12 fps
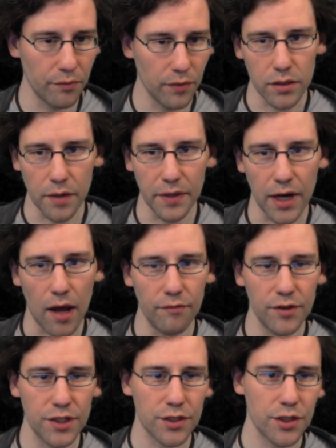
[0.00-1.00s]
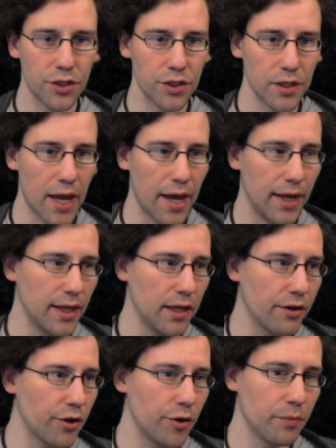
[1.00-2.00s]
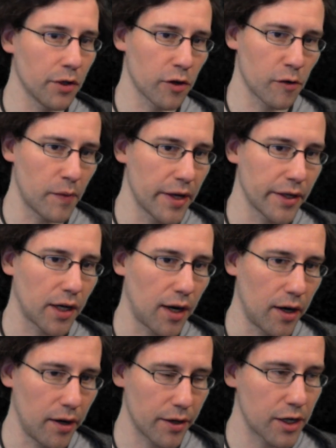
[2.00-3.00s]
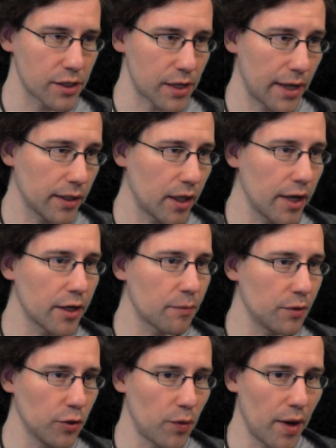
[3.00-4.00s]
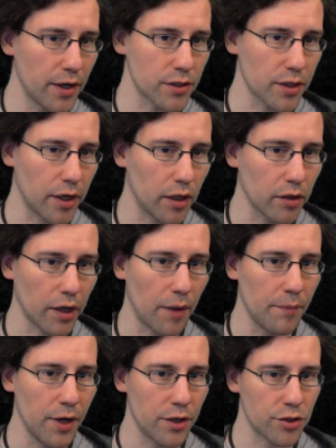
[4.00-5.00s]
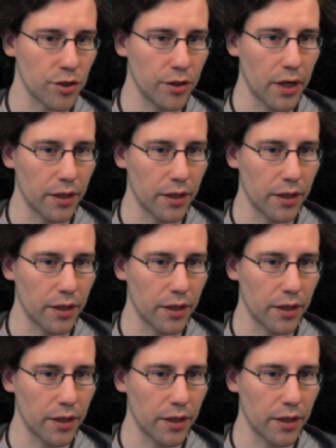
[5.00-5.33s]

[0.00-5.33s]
So, I mean, obviously just any good blue or white card, because I like blue-white as a color combination.